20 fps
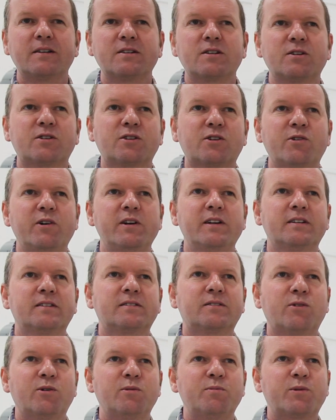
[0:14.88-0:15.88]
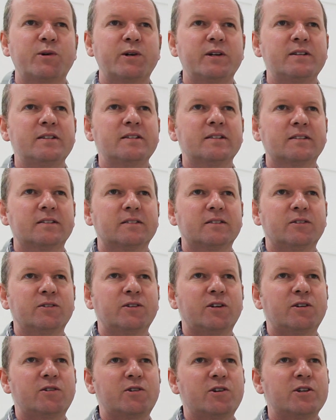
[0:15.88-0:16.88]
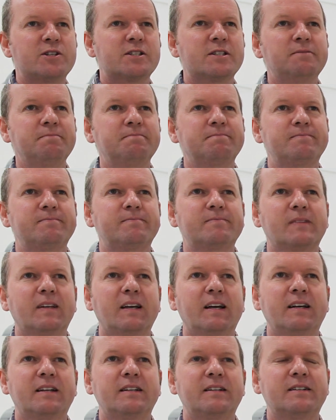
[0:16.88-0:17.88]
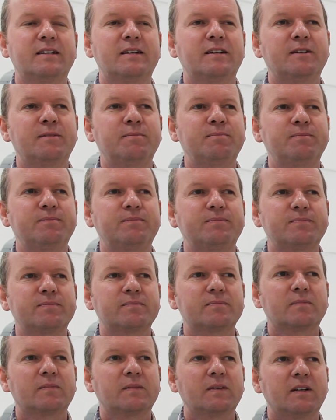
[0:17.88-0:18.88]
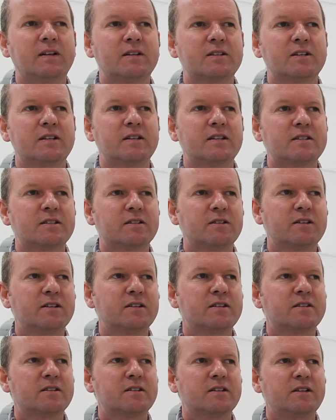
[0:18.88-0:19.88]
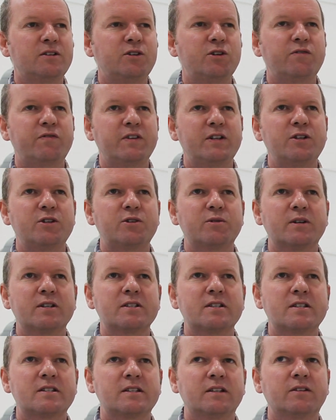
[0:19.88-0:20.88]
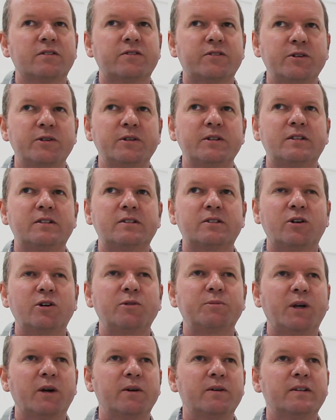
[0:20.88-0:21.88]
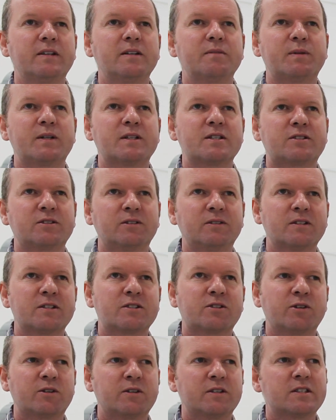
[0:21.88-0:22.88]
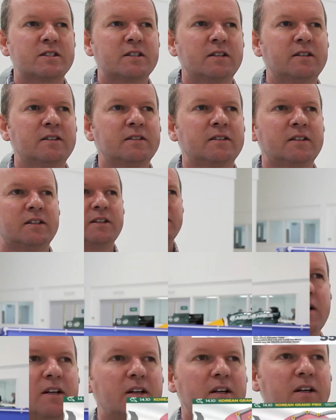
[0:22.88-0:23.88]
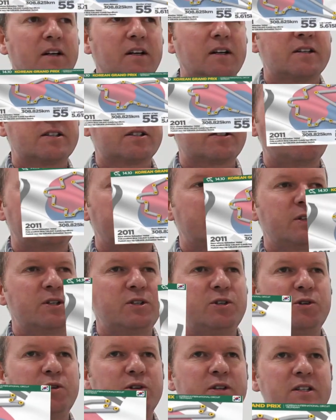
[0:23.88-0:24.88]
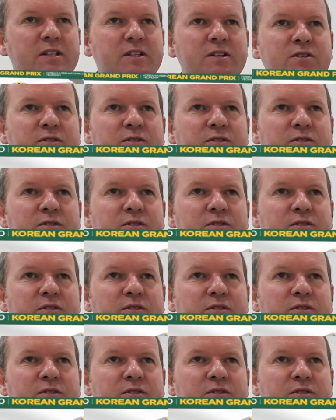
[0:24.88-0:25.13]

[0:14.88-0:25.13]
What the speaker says: so Korea Grand Prix on the horizon, and you know, it's a new venue to us. This is our third time going there, but still, it's got its some of the newnesses